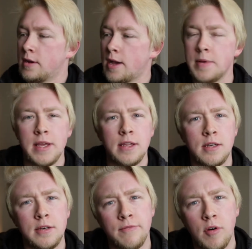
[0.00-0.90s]
I've been getting
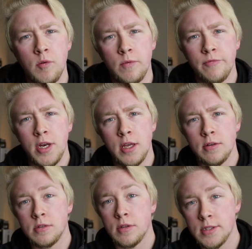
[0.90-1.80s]
into photo and video,
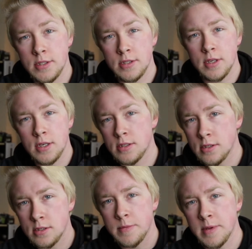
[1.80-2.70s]
so let's discuss
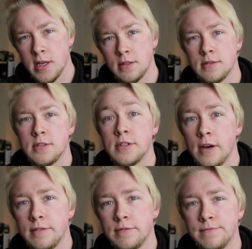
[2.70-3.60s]
some of that
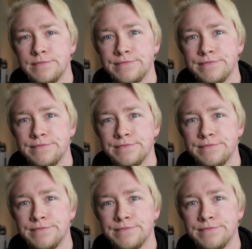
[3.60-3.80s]
stuff.